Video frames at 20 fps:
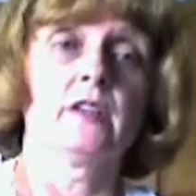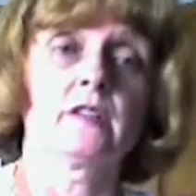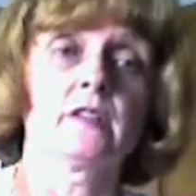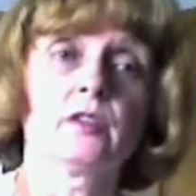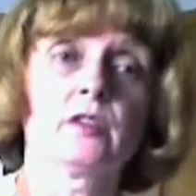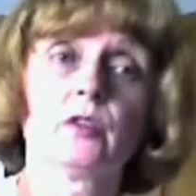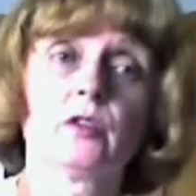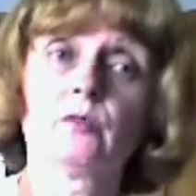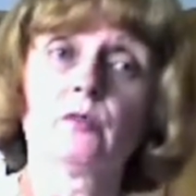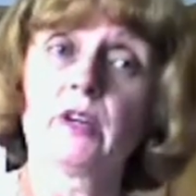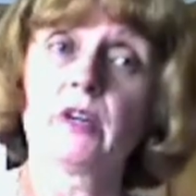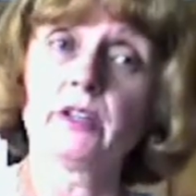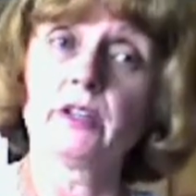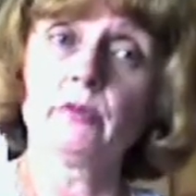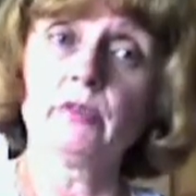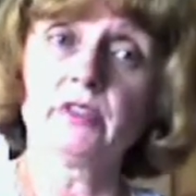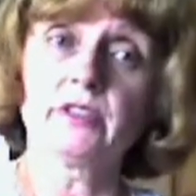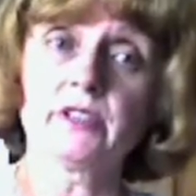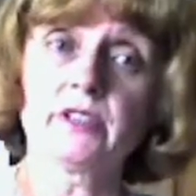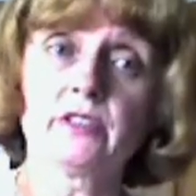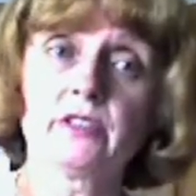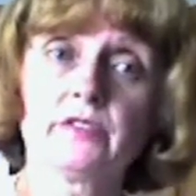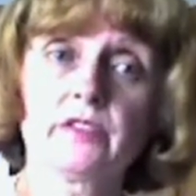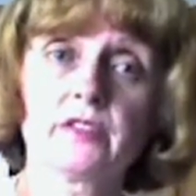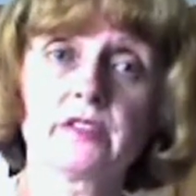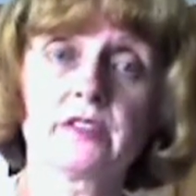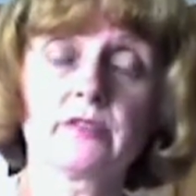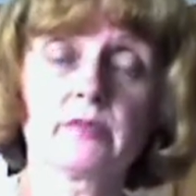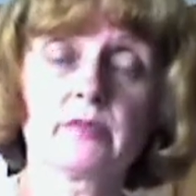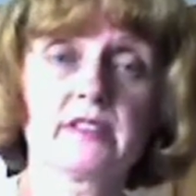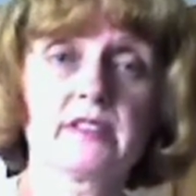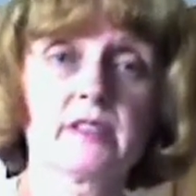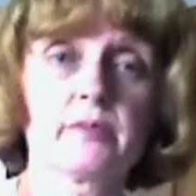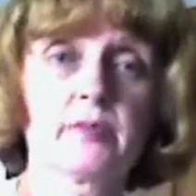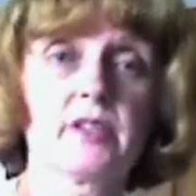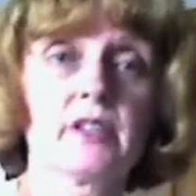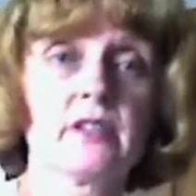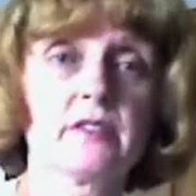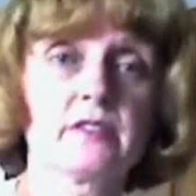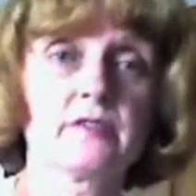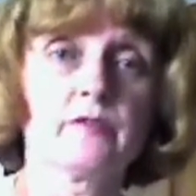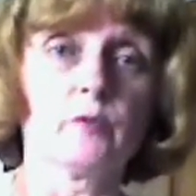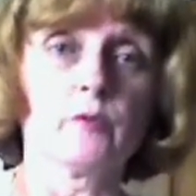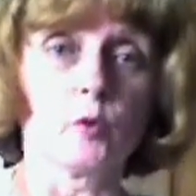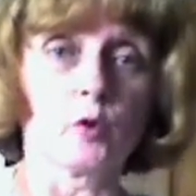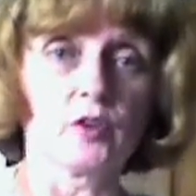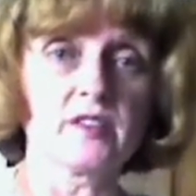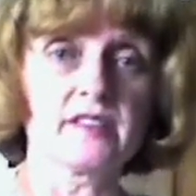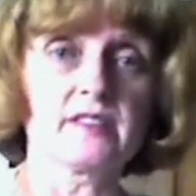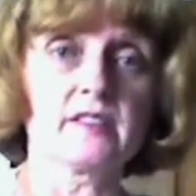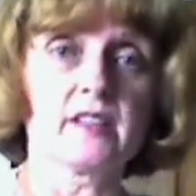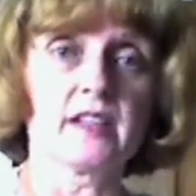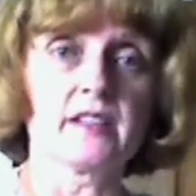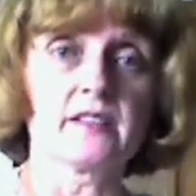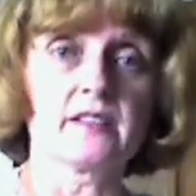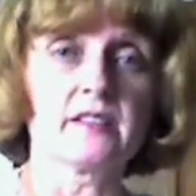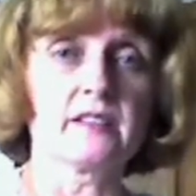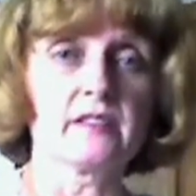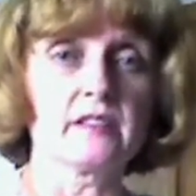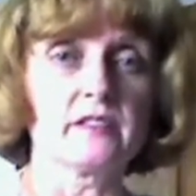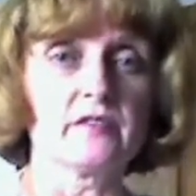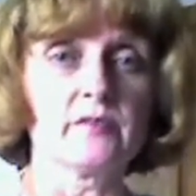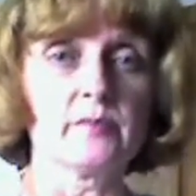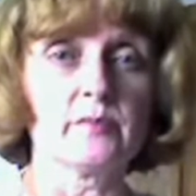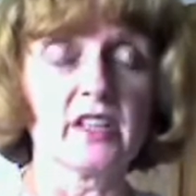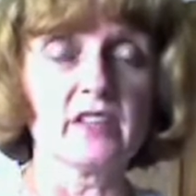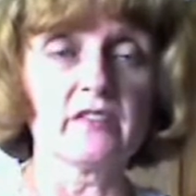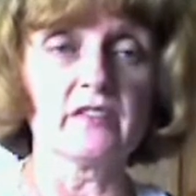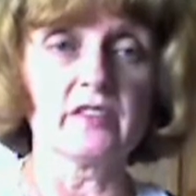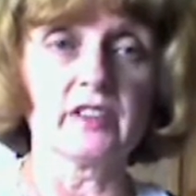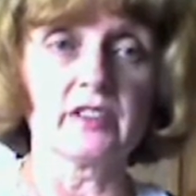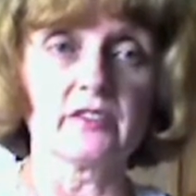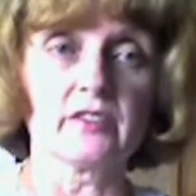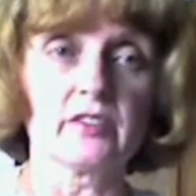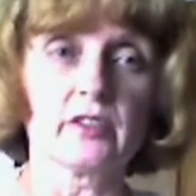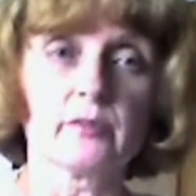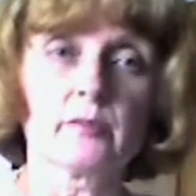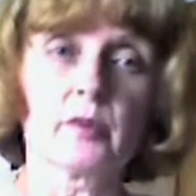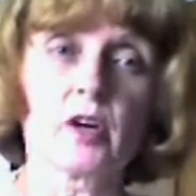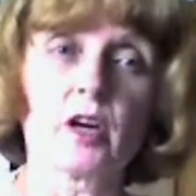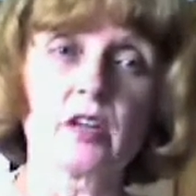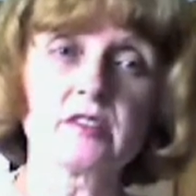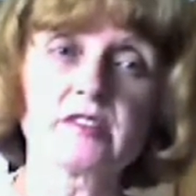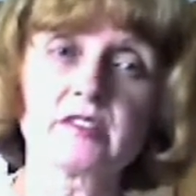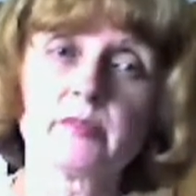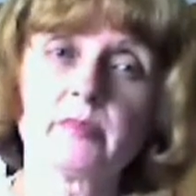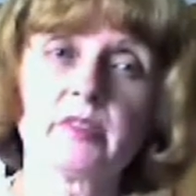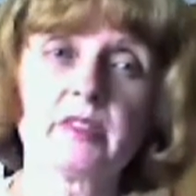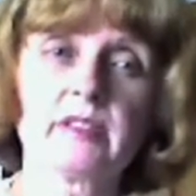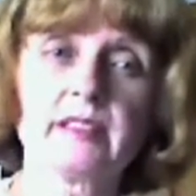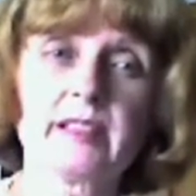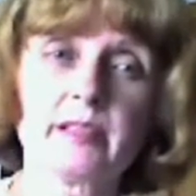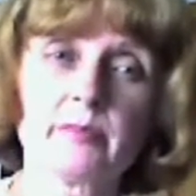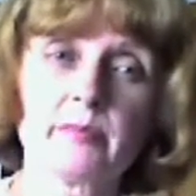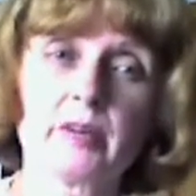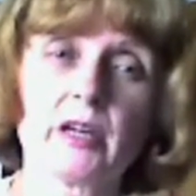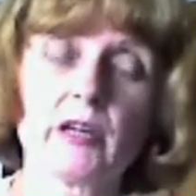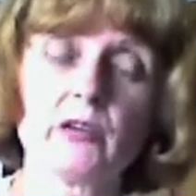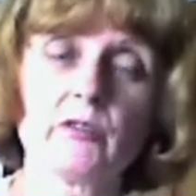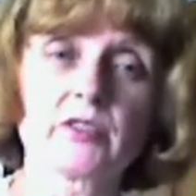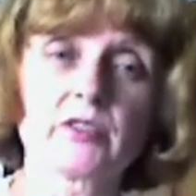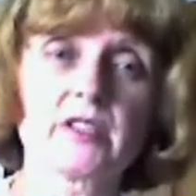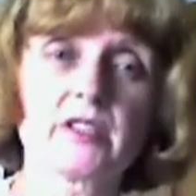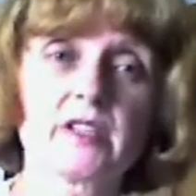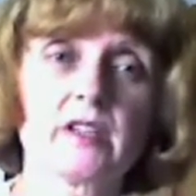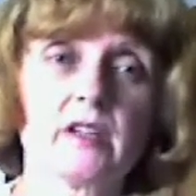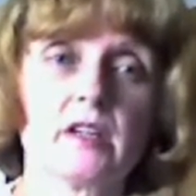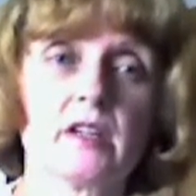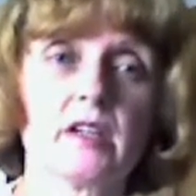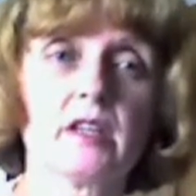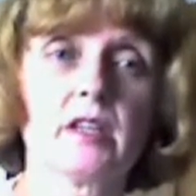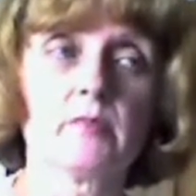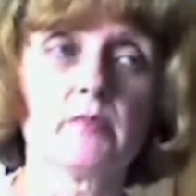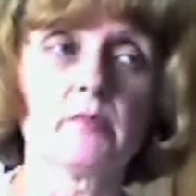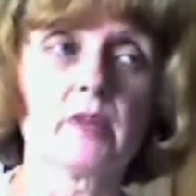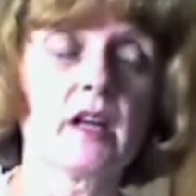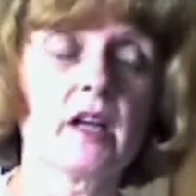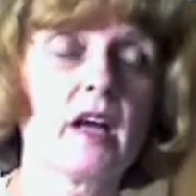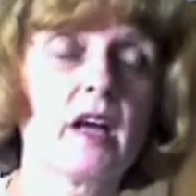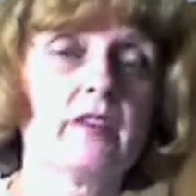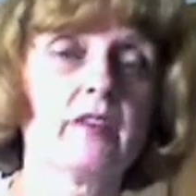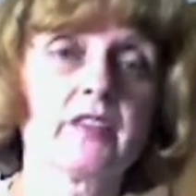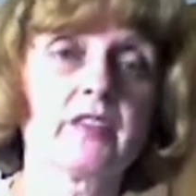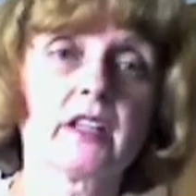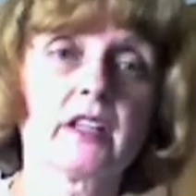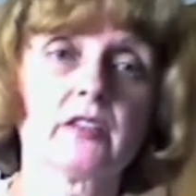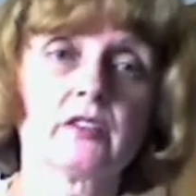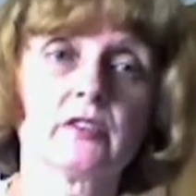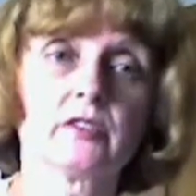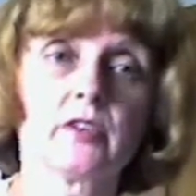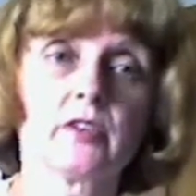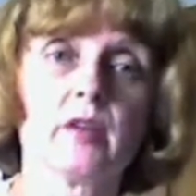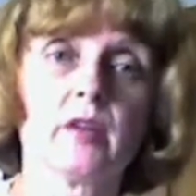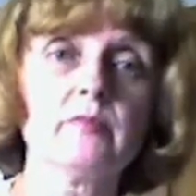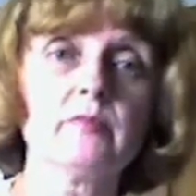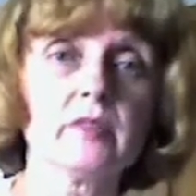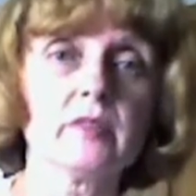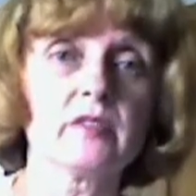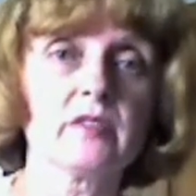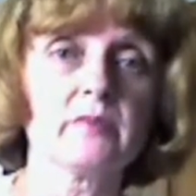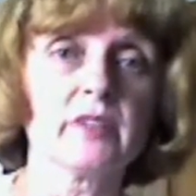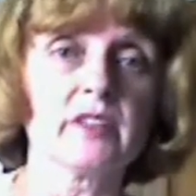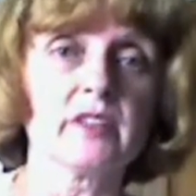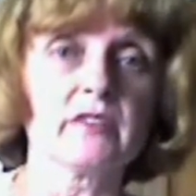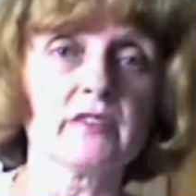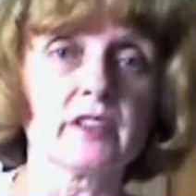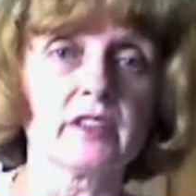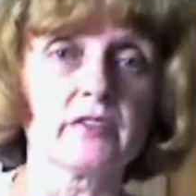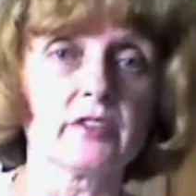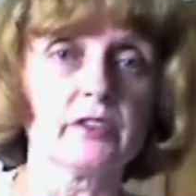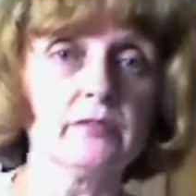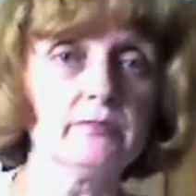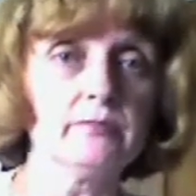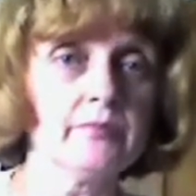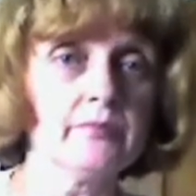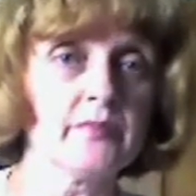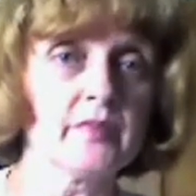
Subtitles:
So what you will need for this recipe is 4 slices of beef liver, approximately about a half a kilogram of beef liver,